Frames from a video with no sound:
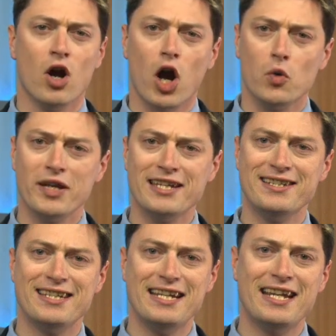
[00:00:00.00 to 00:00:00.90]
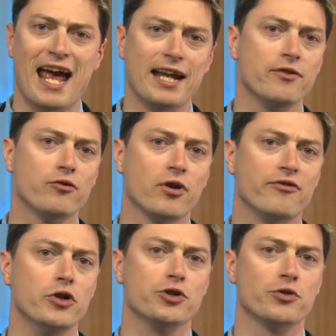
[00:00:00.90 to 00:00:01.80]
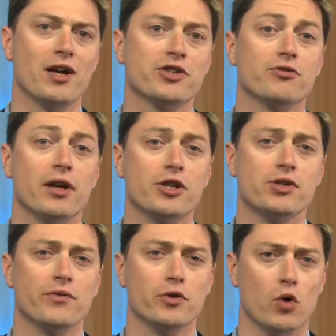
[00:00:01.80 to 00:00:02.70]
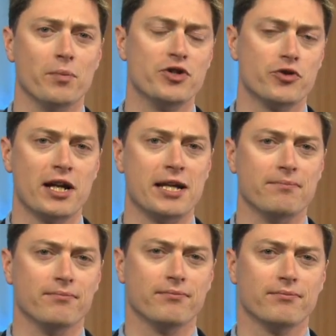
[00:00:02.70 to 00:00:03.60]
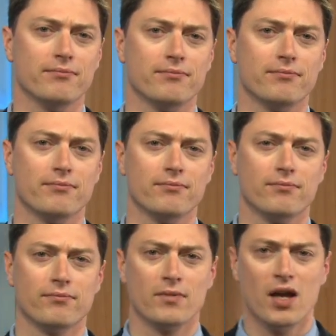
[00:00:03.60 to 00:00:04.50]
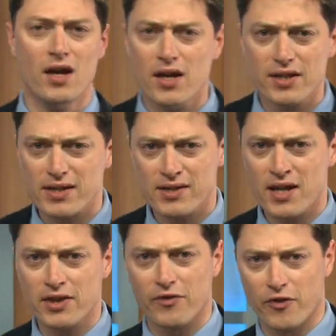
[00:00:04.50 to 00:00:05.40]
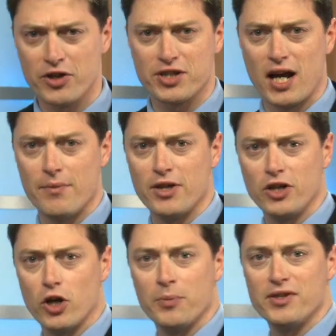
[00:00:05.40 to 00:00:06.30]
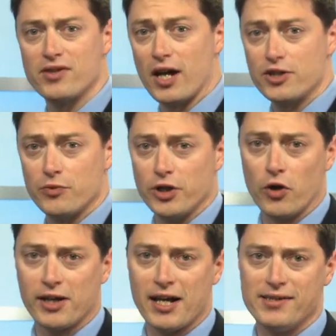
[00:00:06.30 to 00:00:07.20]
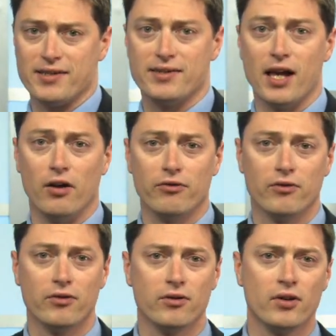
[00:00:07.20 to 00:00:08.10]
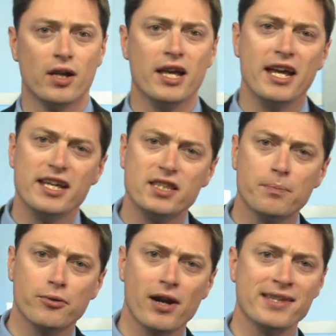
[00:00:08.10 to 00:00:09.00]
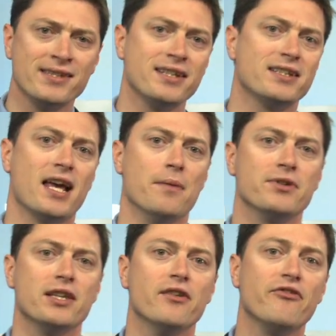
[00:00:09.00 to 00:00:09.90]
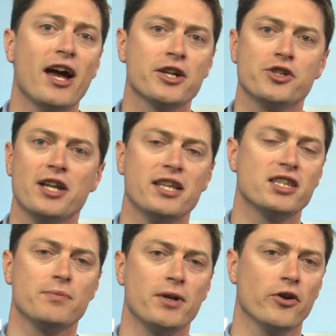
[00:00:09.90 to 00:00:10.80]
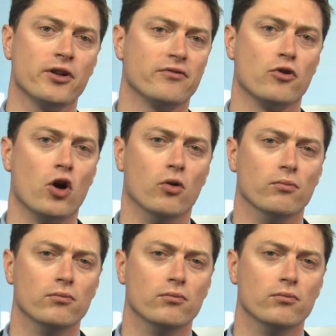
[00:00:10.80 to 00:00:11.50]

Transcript: Are we indeed headed for a future restoration of the Roman dream? This is not the first time that Europe has sought to reorganize itself. Is the present attempt in the fashion and spirit of Rome?